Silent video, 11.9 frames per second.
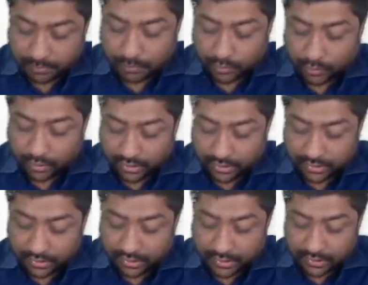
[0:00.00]
bone
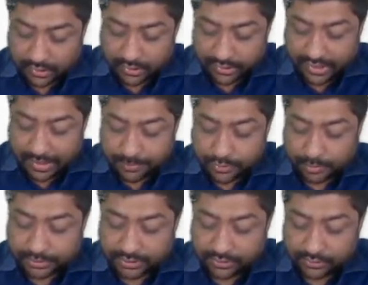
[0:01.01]

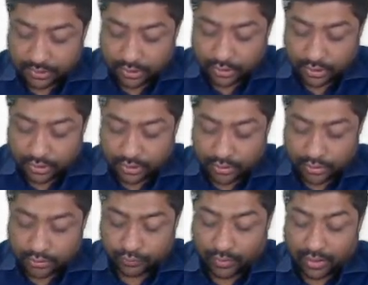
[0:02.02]
reabsorption.
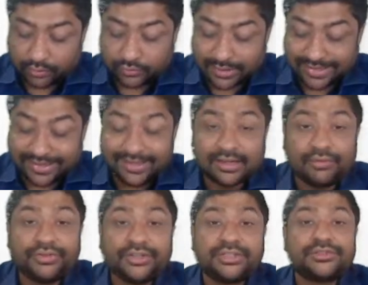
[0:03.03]
So one of the clinical
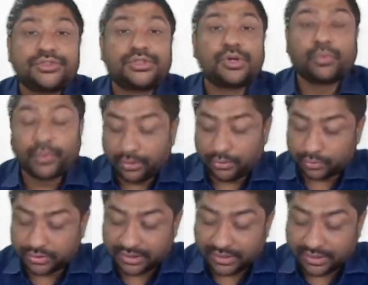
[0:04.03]
features which you are going to
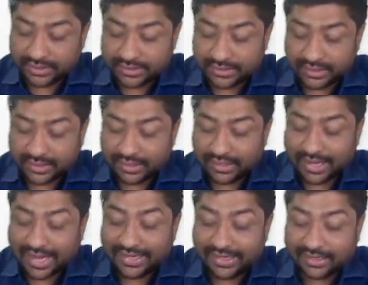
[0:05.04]
see is
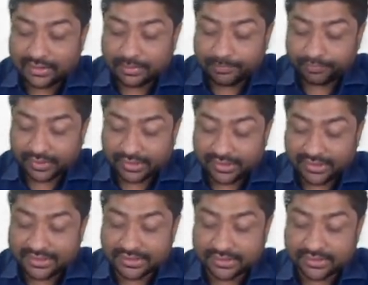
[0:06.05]
lytic
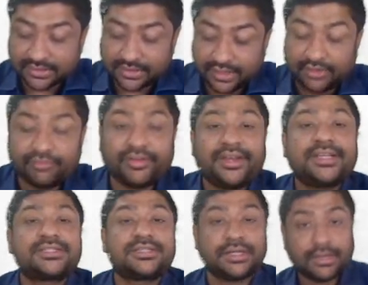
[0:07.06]
lesions in
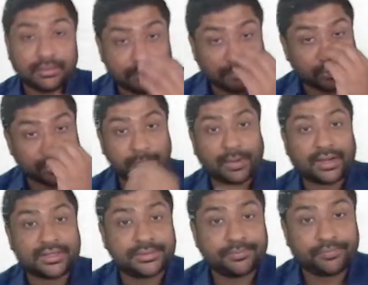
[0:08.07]
various bone
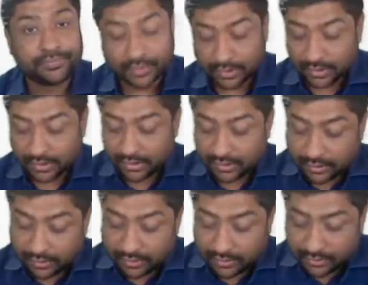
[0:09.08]
parts.
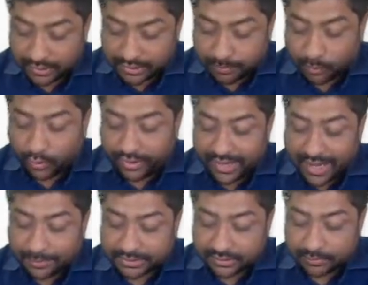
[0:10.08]
This bone
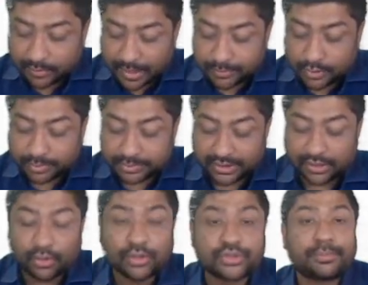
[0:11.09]
reabsorption
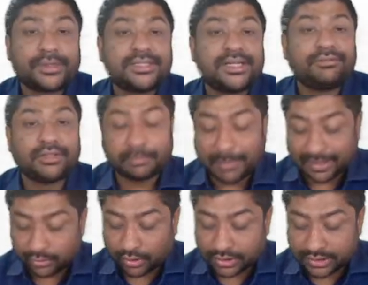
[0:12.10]
can also present with
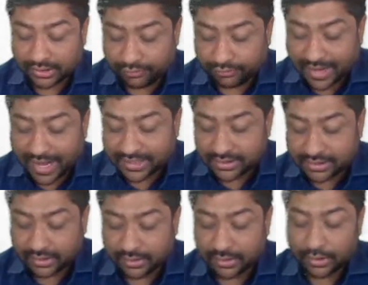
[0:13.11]
pathological
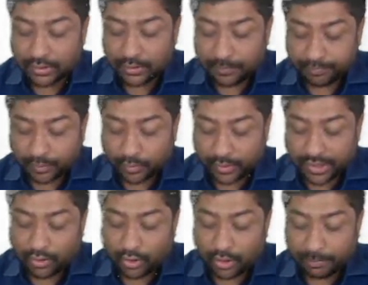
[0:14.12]
fracture,
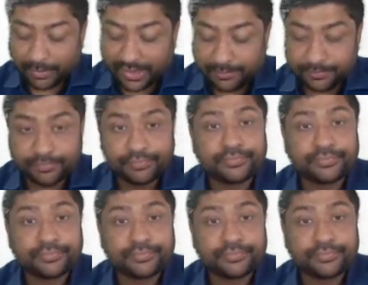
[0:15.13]
okay, or pain.